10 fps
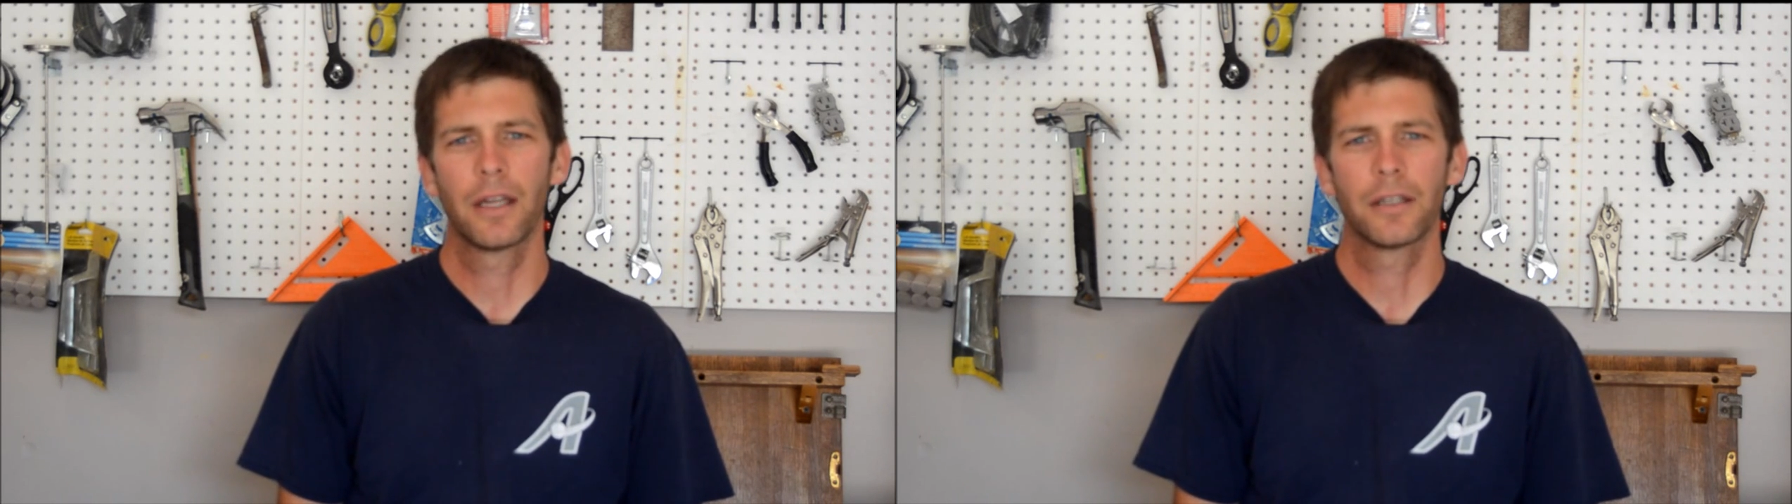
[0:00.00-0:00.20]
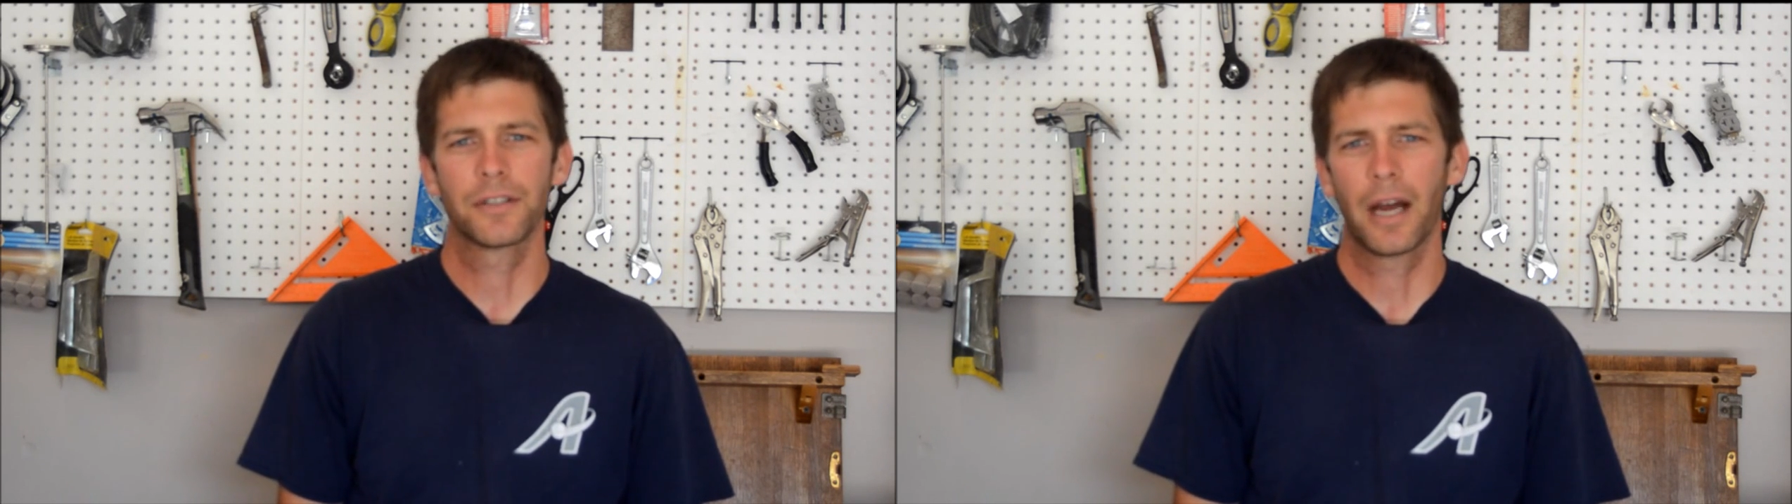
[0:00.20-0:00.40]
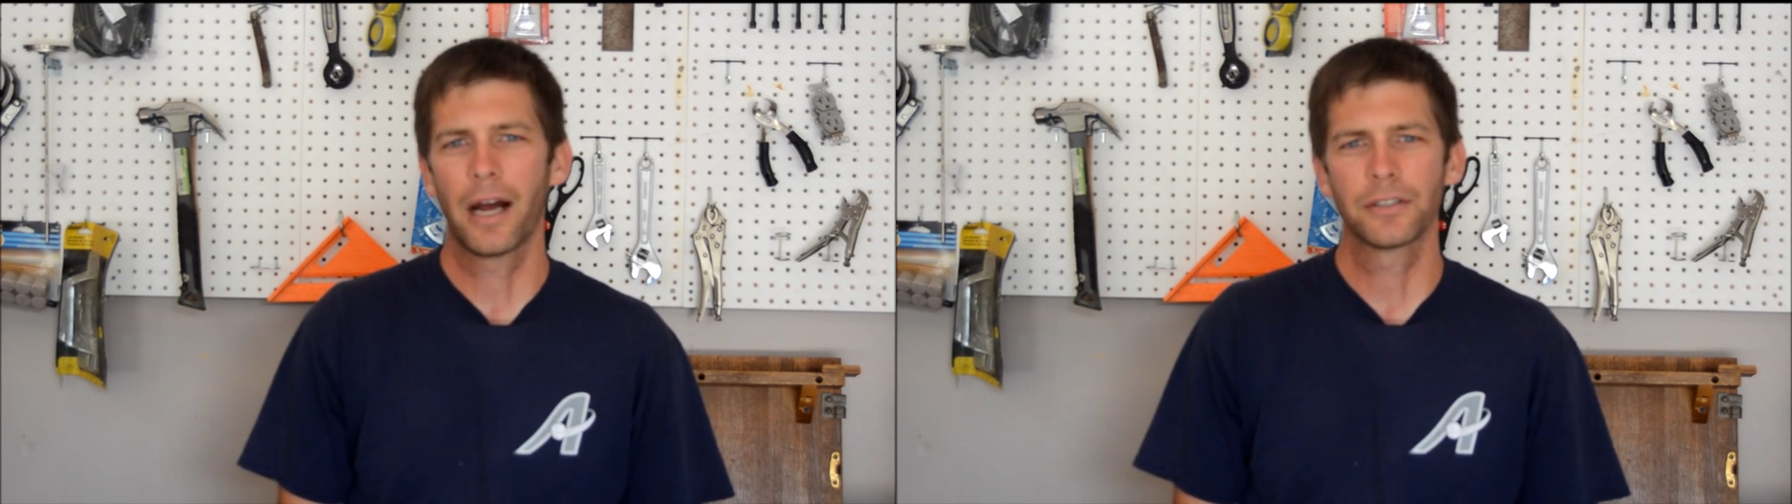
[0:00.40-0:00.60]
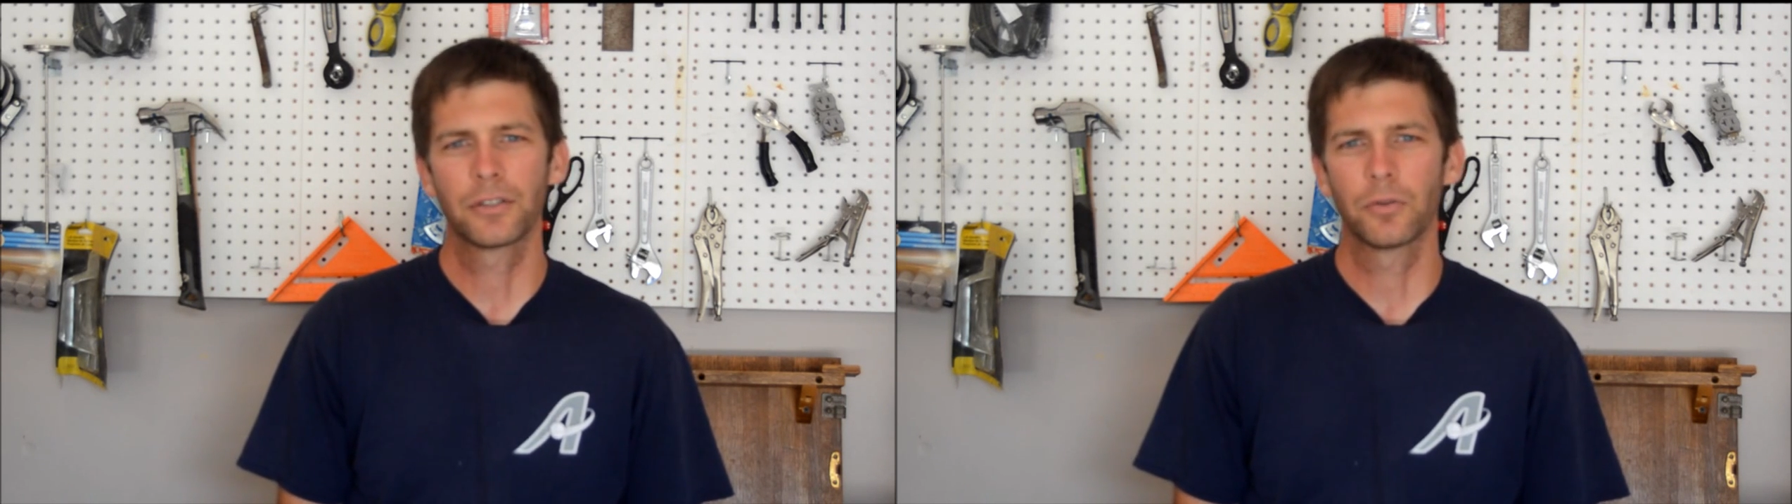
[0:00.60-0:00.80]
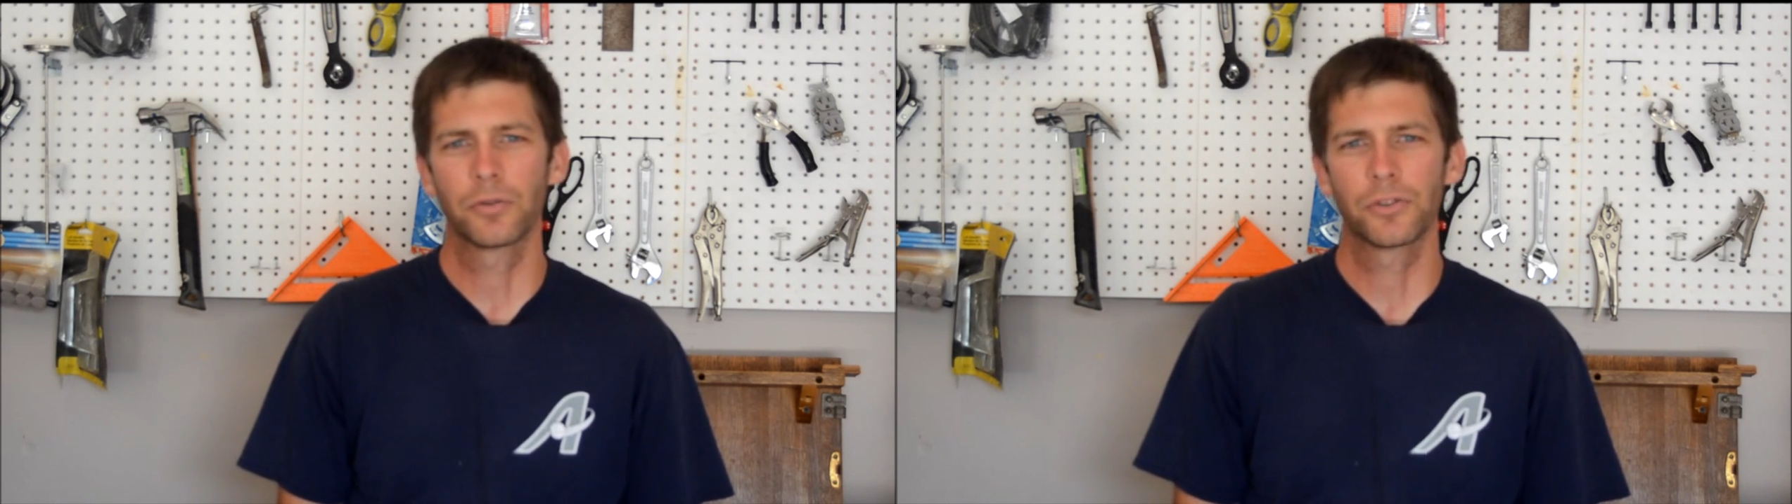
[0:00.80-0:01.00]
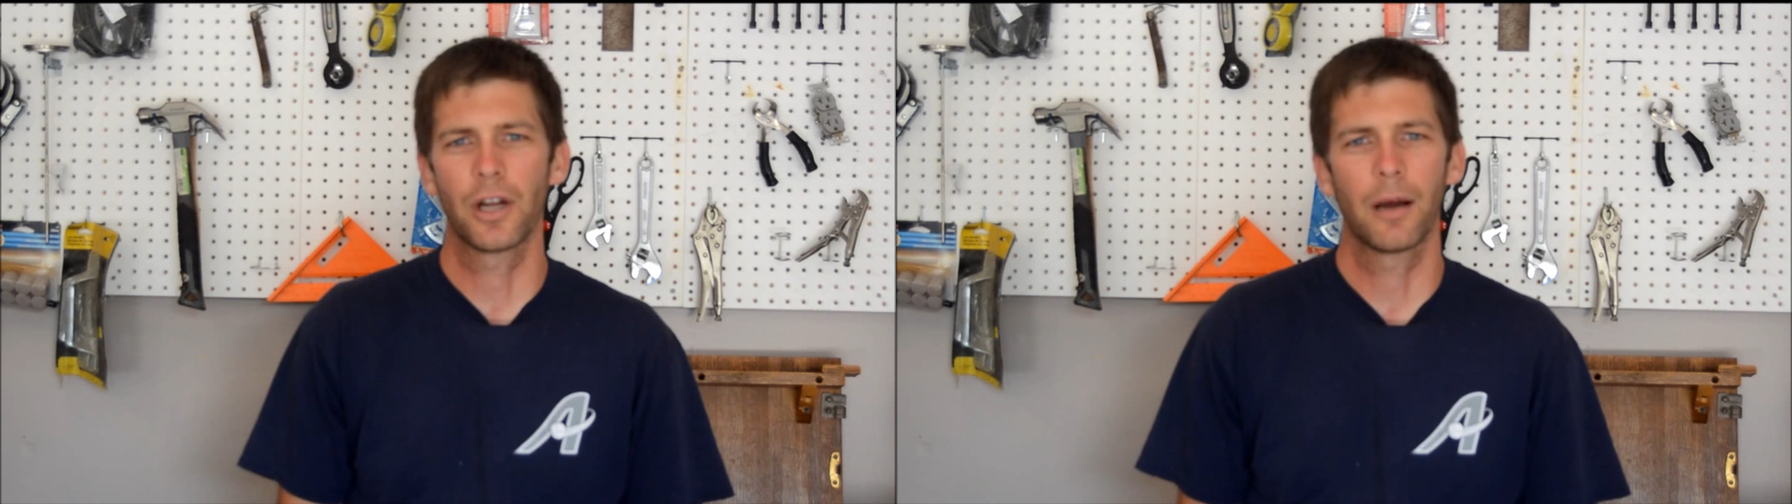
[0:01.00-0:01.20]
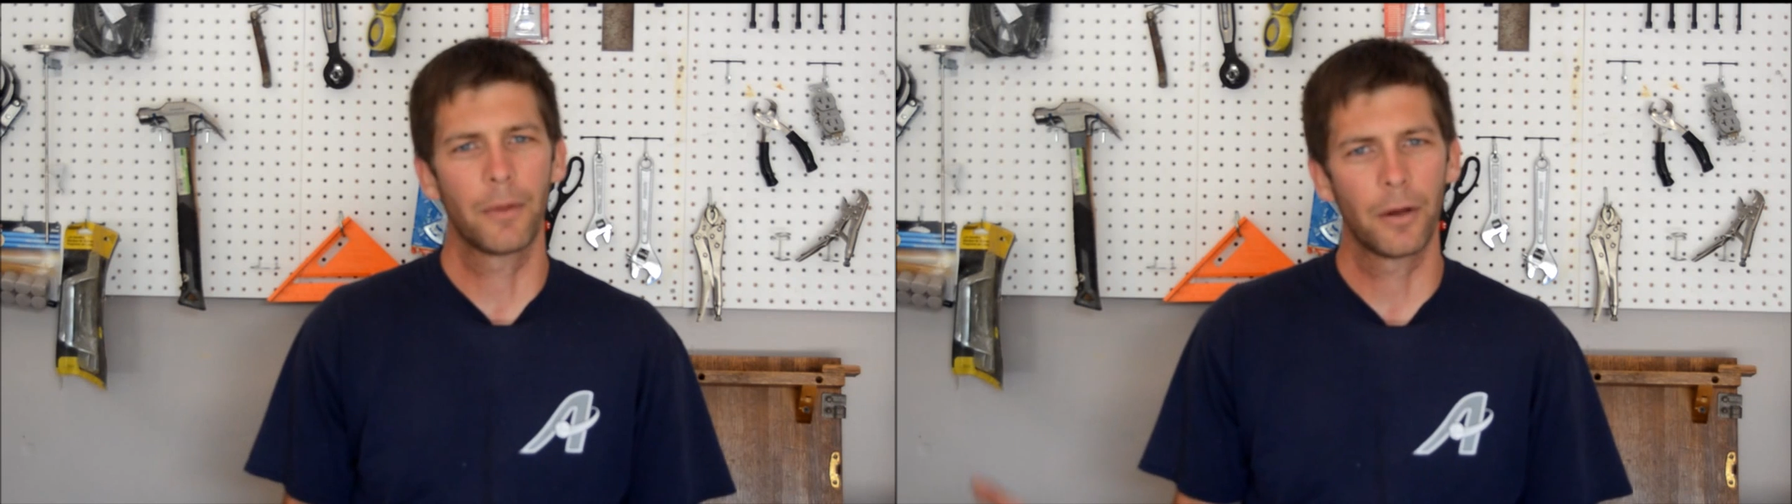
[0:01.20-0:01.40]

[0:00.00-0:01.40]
that it's a high schooler's job,